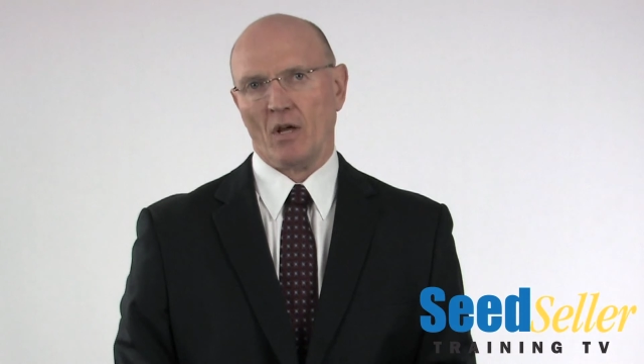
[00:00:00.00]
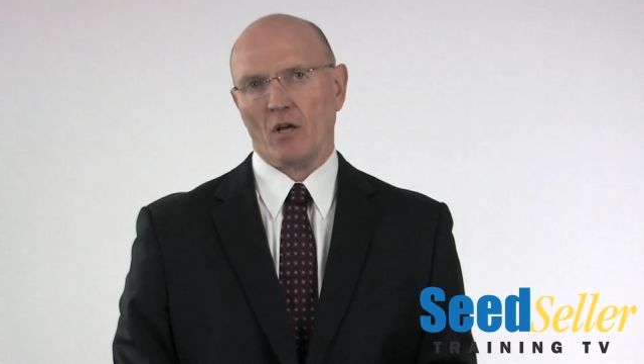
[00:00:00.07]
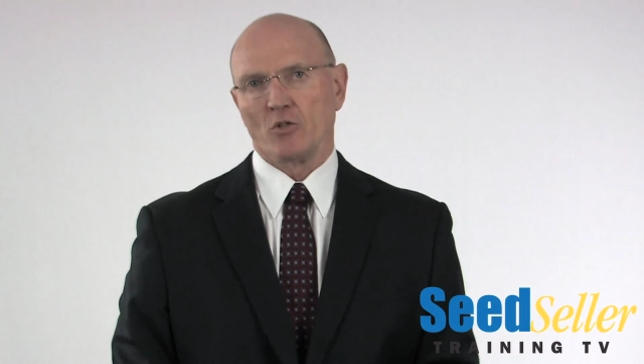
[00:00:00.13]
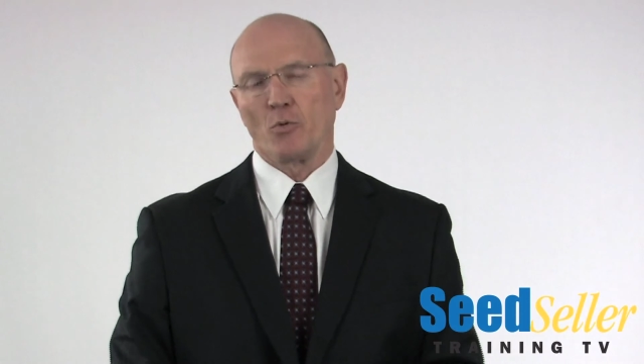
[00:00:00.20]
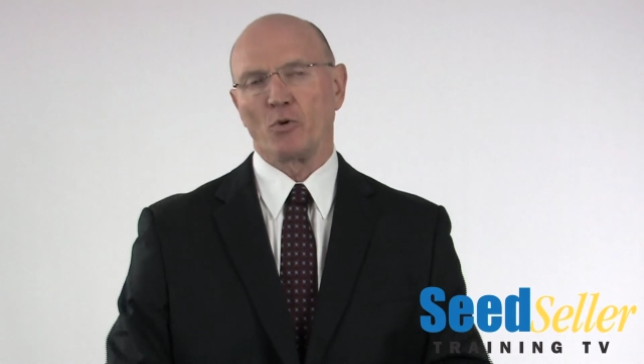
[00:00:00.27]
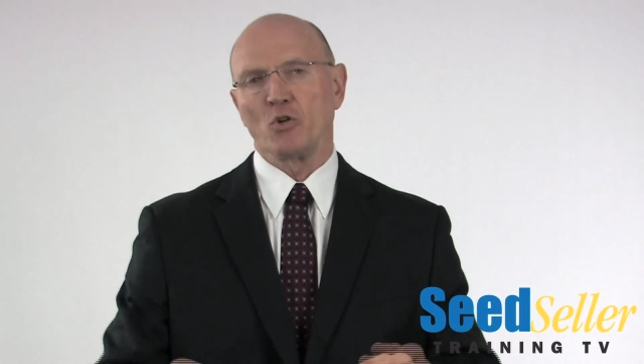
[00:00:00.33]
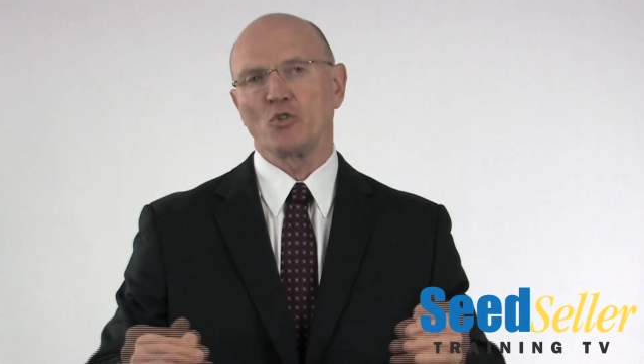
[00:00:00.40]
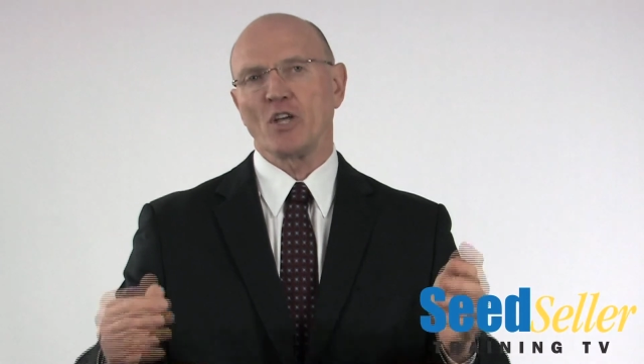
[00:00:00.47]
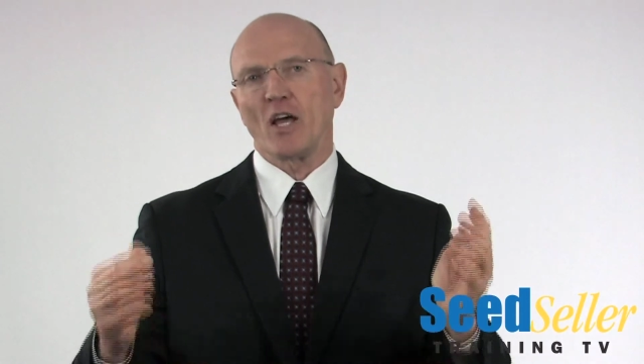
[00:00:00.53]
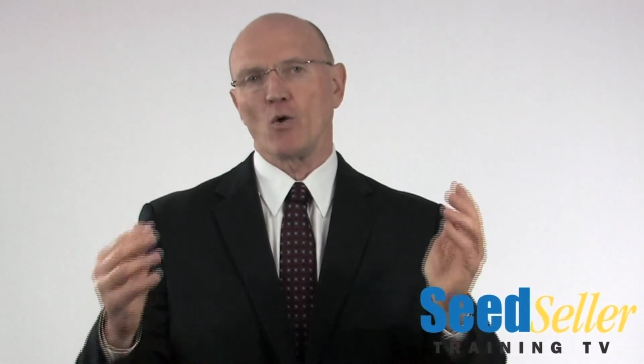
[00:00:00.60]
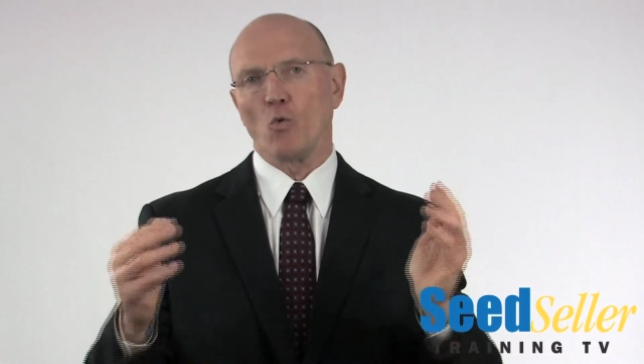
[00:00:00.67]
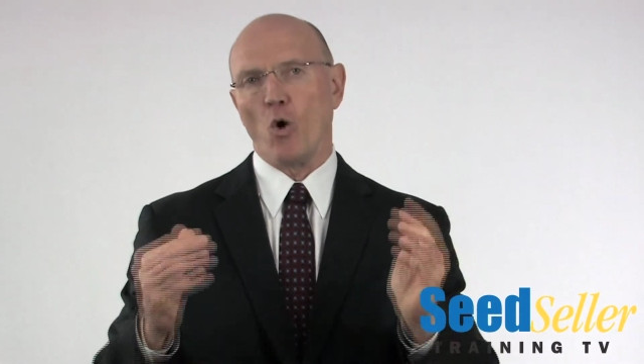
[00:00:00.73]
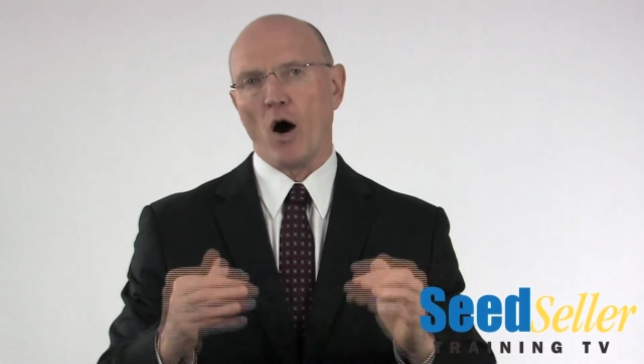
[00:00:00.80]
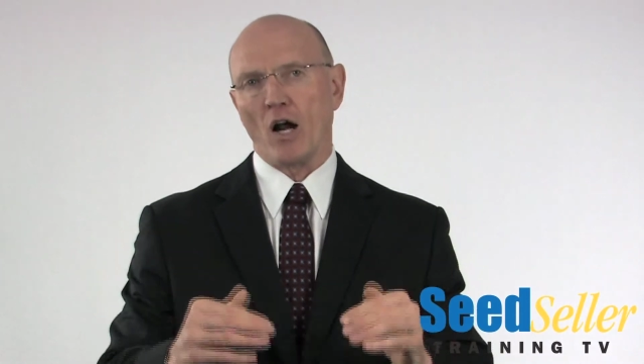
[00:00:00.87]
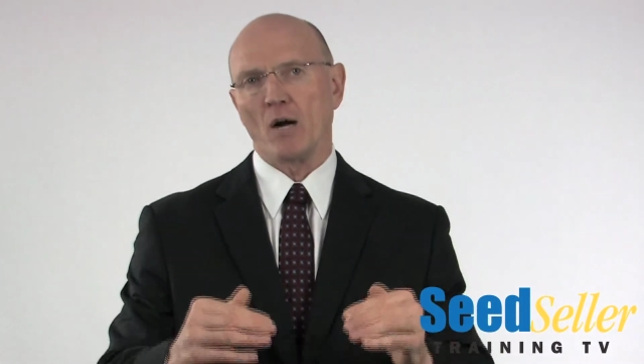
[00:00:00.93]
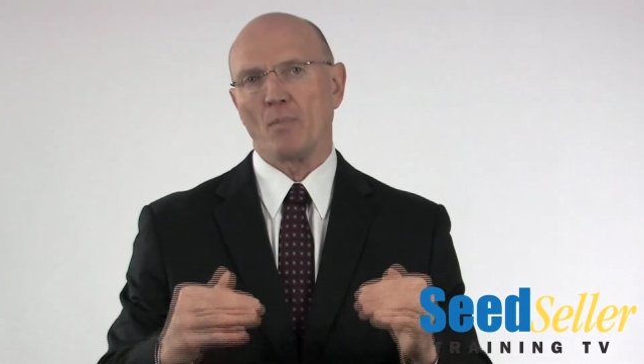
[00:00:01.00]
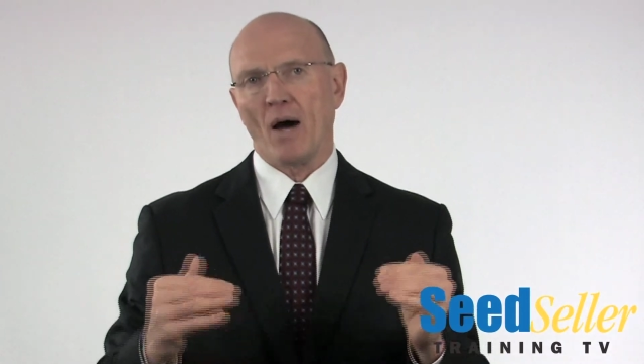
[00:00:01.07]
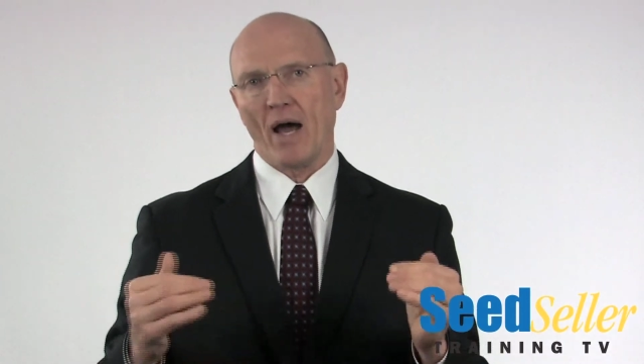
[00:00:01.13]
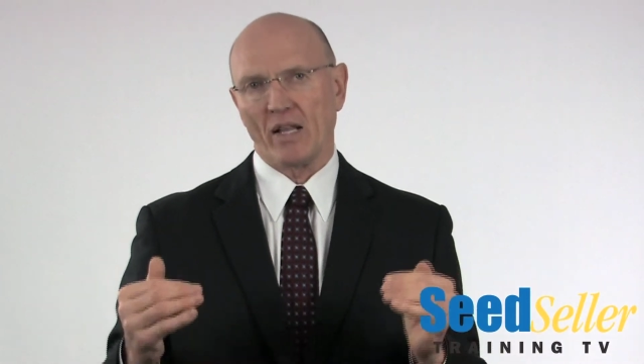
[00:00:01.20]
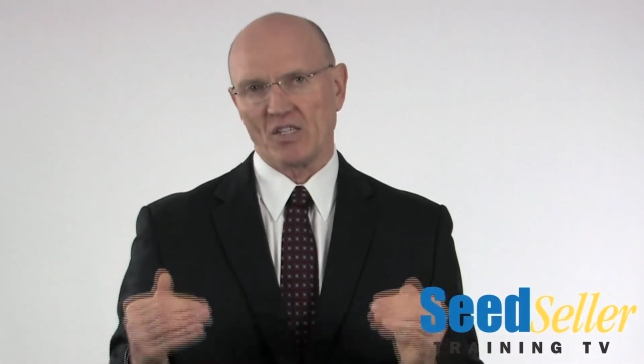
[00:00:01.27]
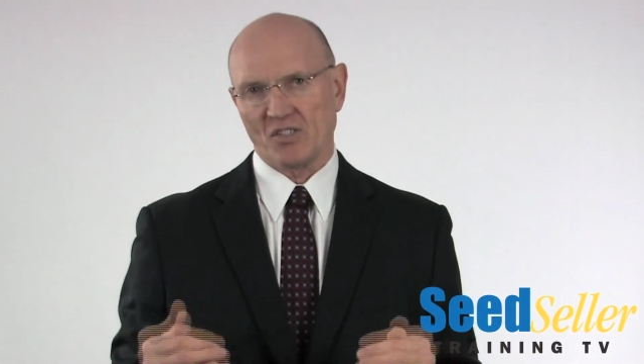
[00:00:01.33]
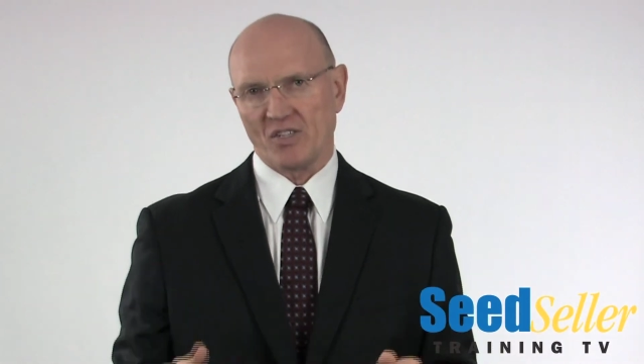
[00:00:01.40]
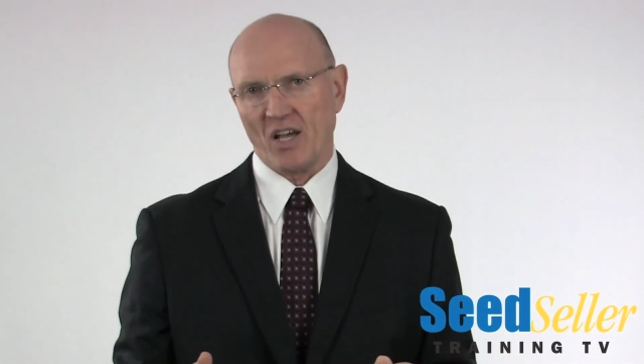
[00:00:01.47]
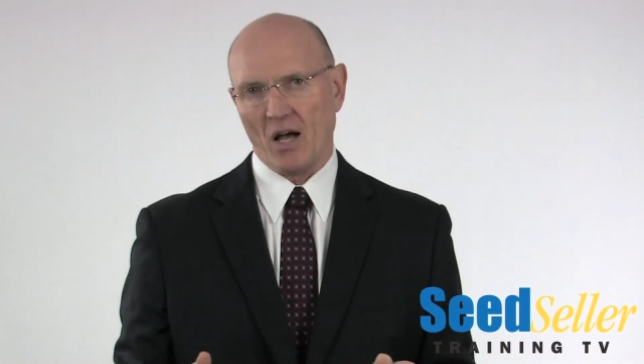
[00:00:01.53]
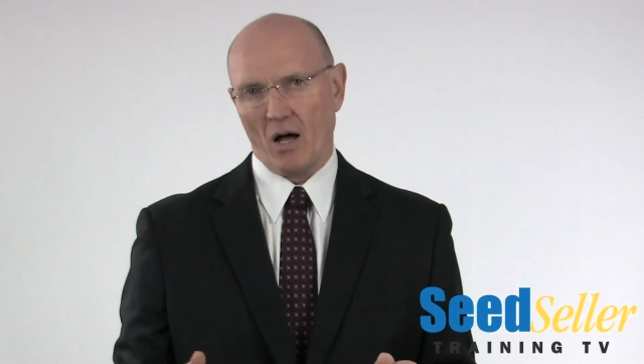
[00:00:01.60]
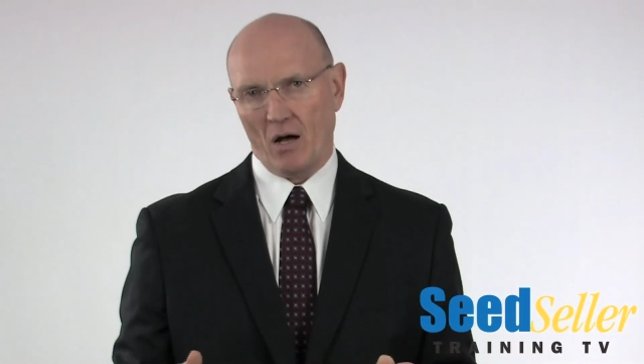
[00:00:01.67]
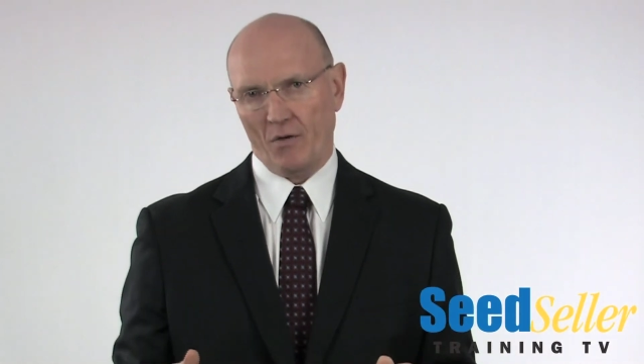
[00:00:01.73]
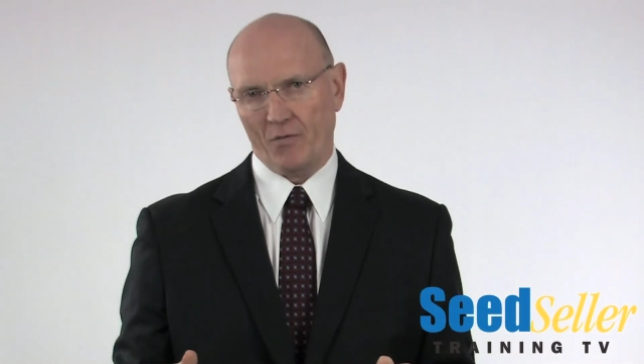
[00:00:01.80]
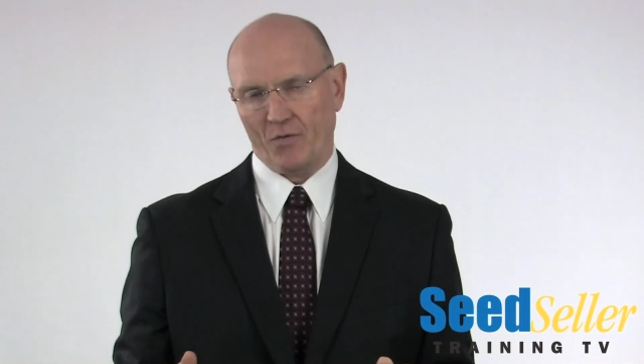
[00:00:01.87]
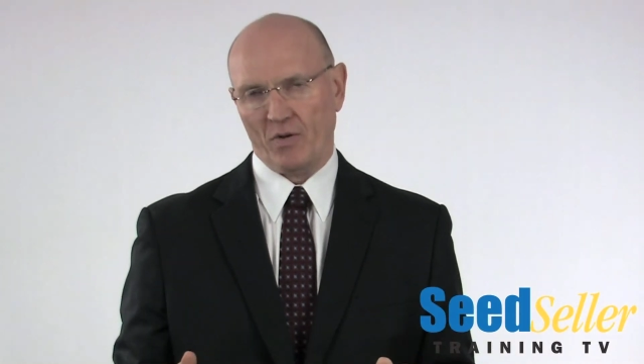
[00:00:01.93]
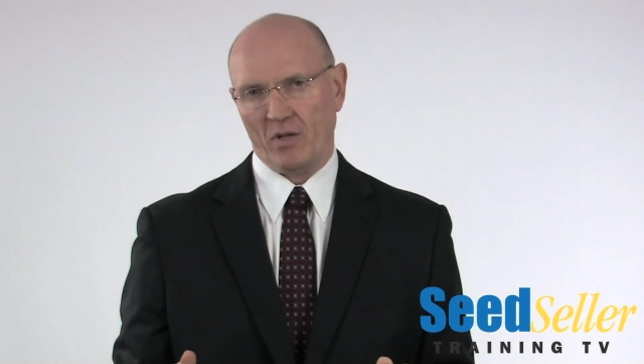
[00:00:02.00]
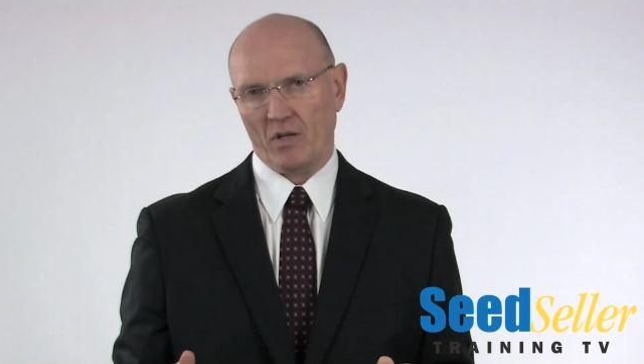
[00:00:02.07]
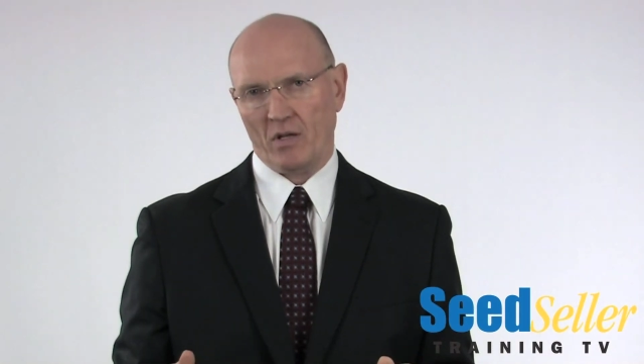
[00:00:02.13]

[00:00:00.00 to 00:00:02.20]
So when you take water by itself,